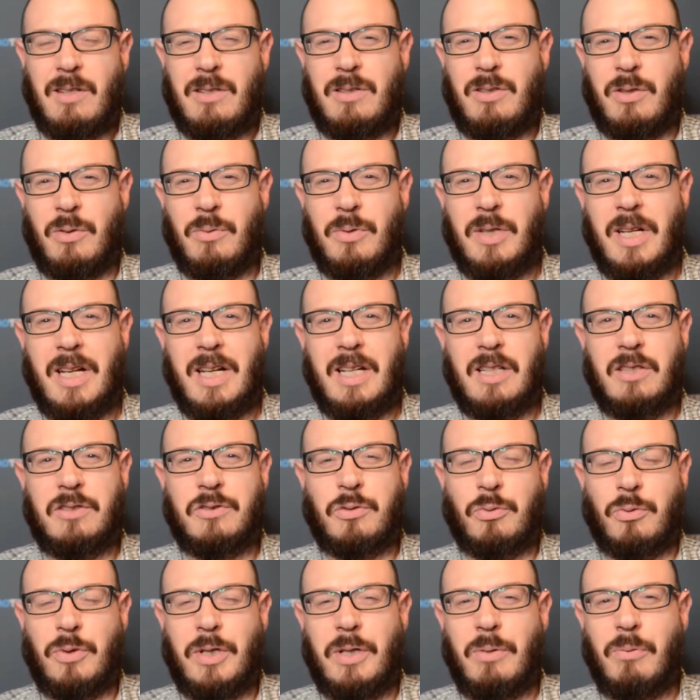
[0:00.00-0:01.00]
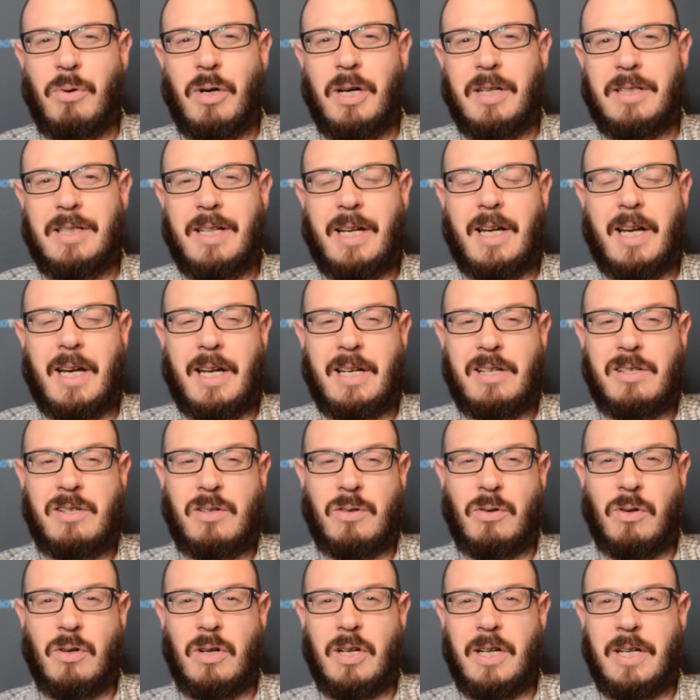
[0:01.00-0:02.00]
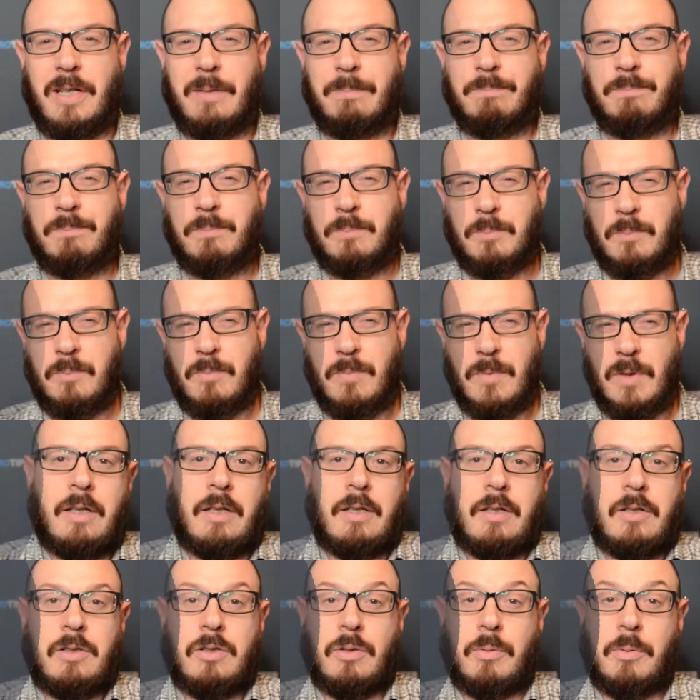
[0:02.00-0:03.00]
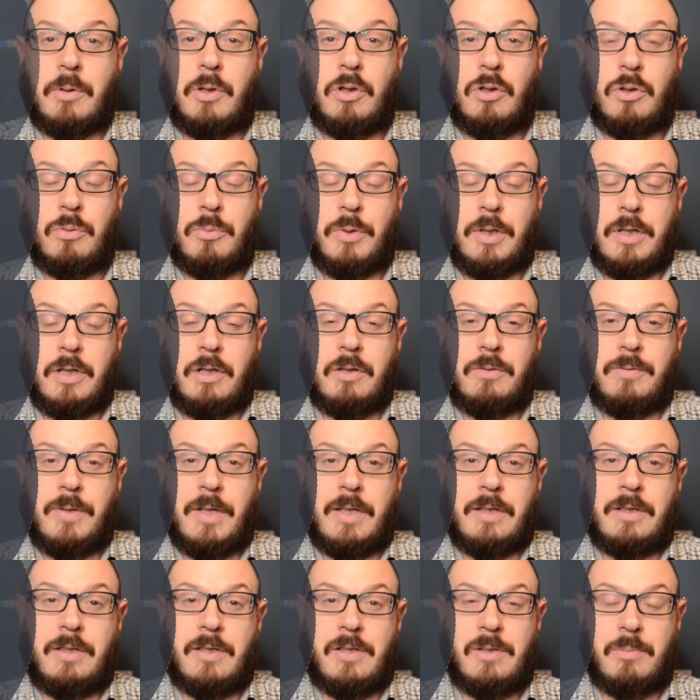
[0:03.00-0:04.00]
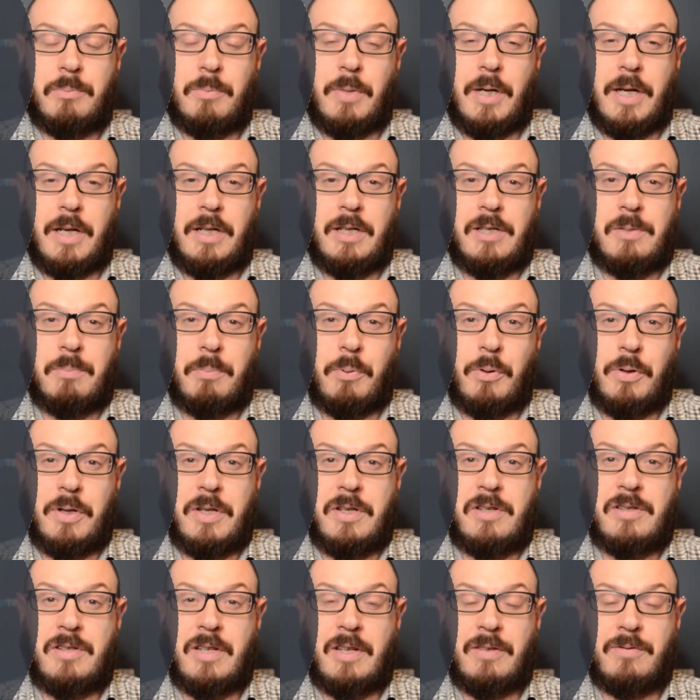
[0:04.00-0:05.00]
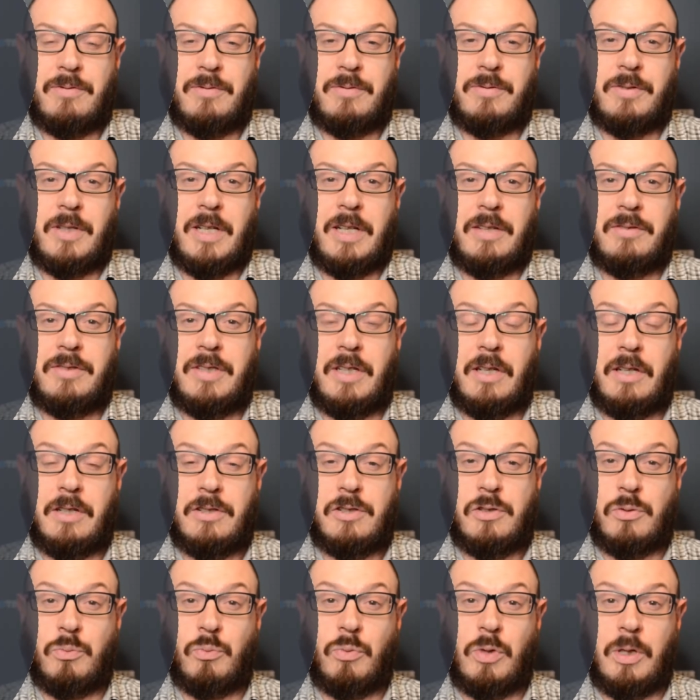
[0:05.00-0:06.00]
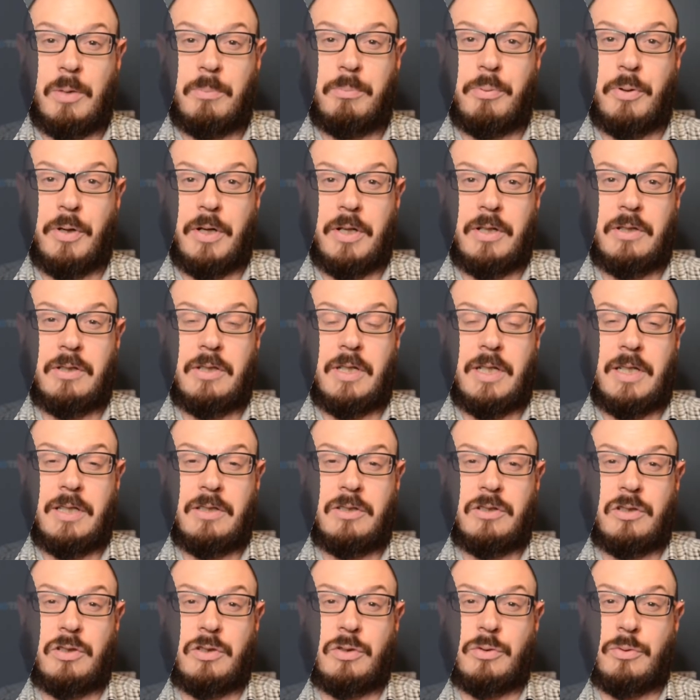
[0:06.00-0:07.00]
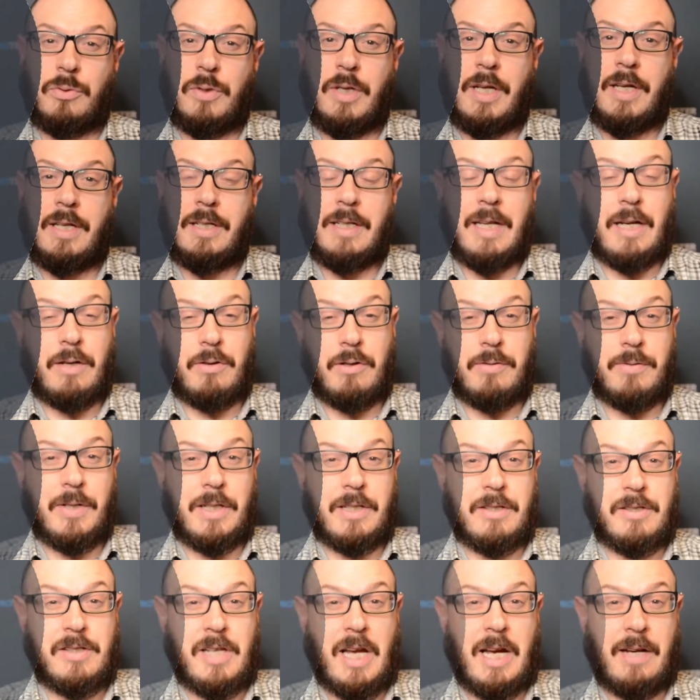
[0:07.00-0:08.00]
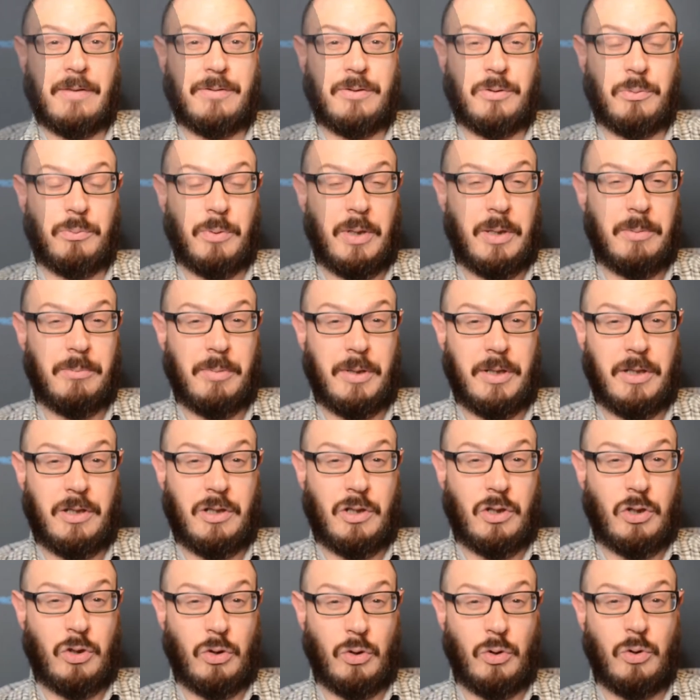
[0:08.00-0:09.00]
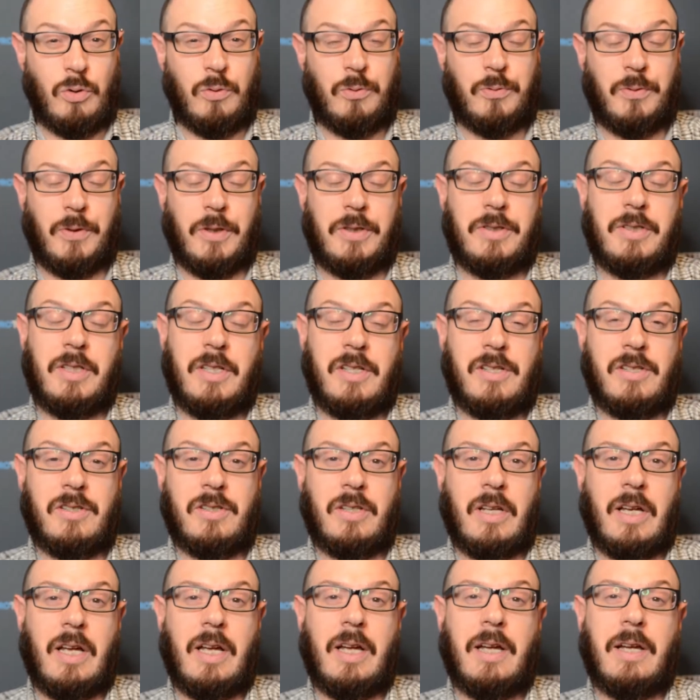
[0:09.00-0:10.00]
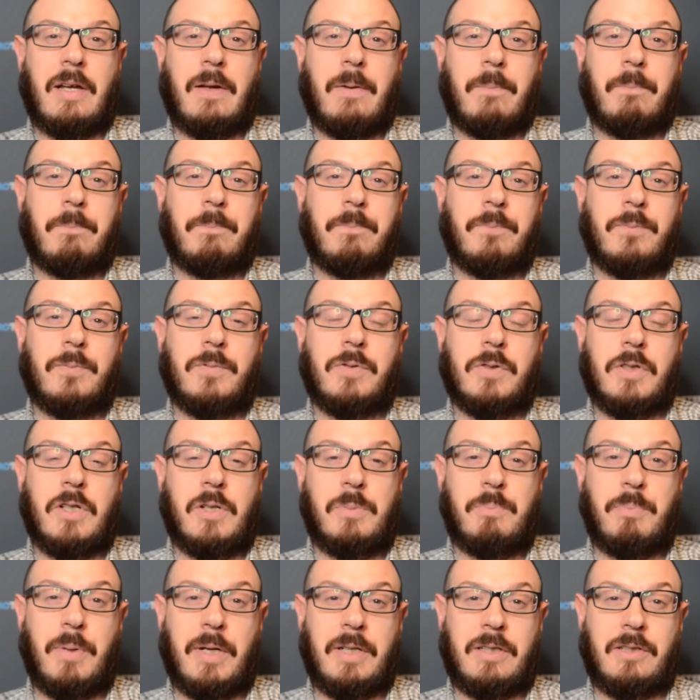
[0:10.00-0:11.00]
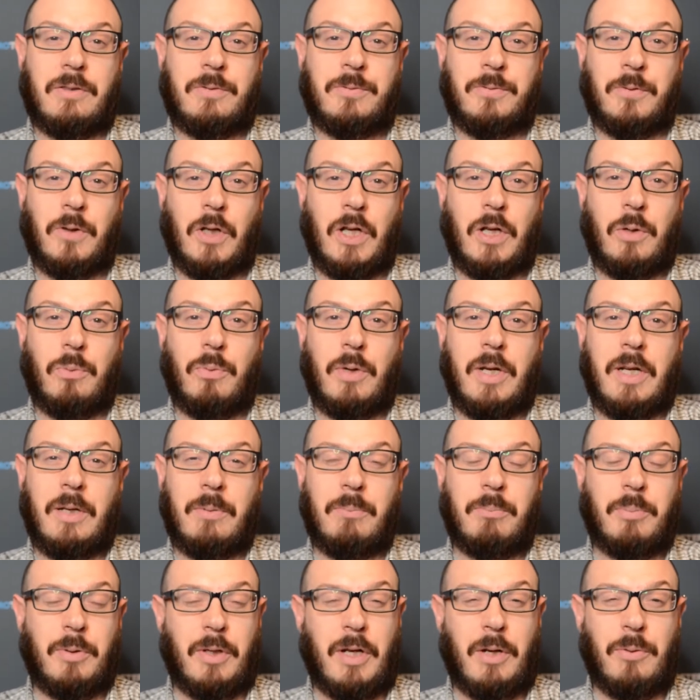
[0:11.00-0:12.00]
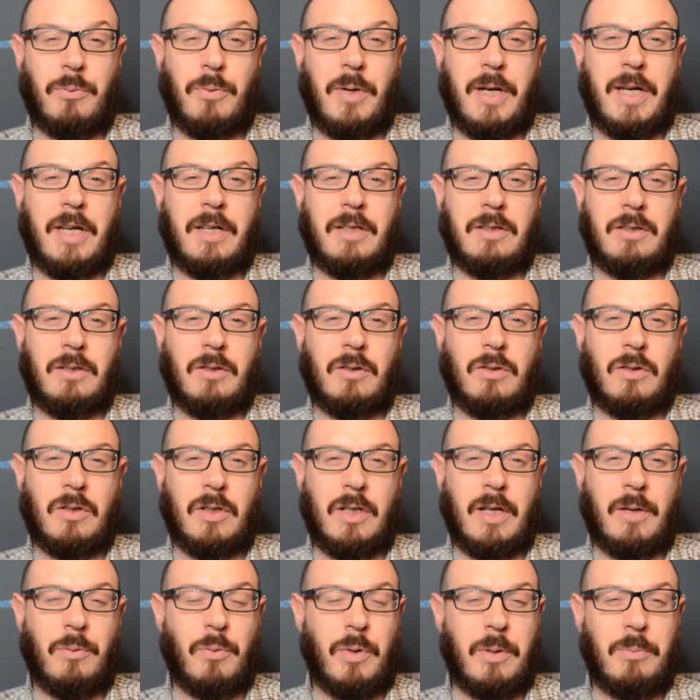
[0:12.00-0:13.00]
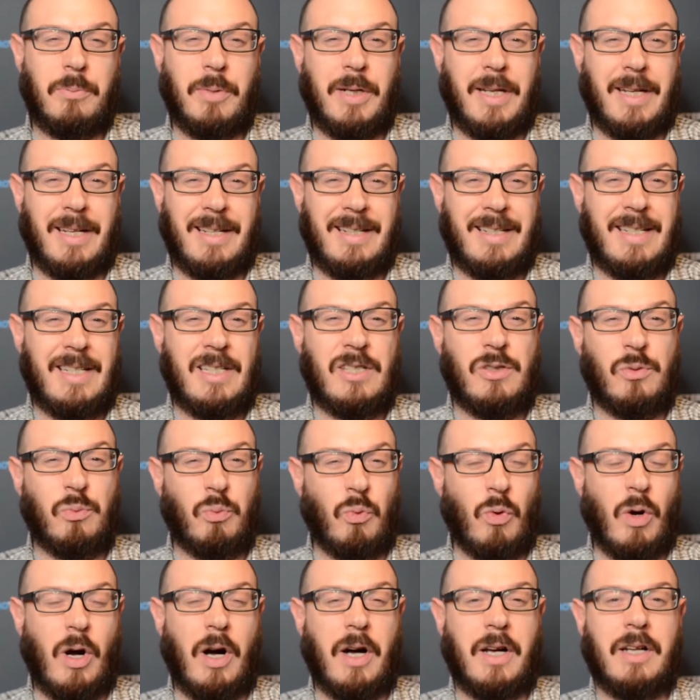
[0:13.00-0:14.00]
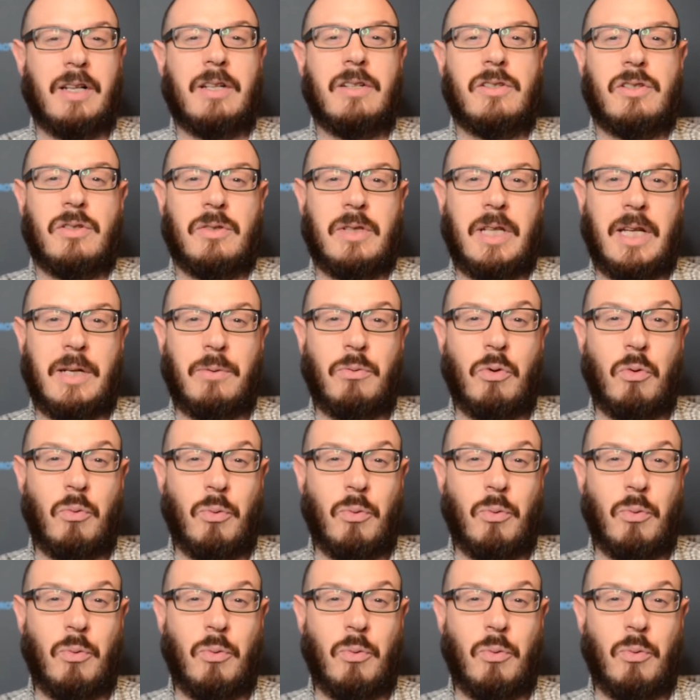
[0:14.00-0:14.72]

2-0, 3-1, that kind of scoreline. So I'm going with Juventus minus 0.75, the odds are 1.93. Now, Juventus have to win by 2 for this bet to fully win, but I reckon they're going to win by at least 1, so then we'll